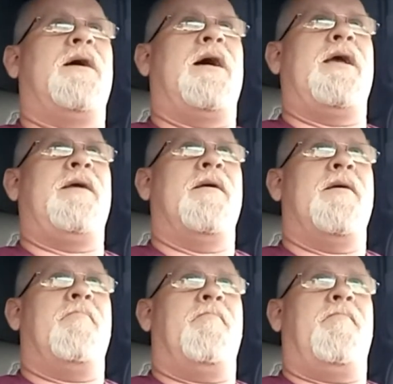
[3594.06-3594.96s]
a
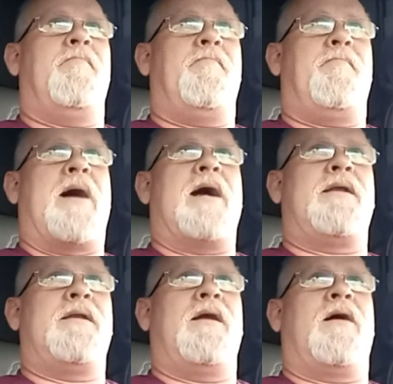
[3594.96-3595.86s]

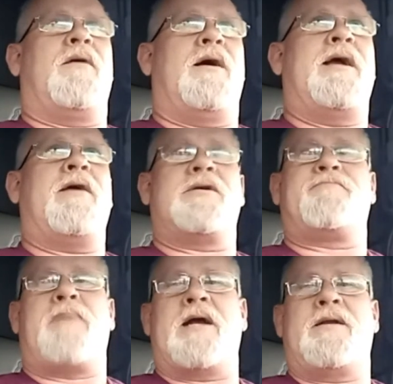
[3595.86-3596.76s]
Biden or a
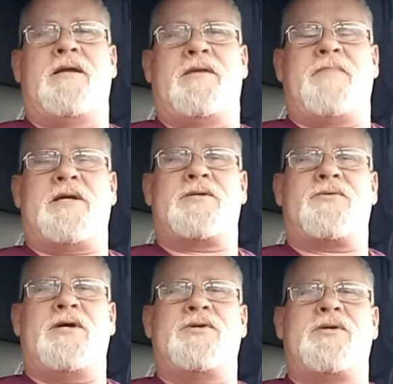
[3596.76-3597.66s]
Harris Biden
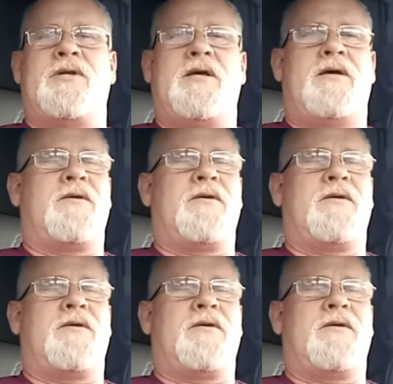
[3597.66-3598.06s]
administration.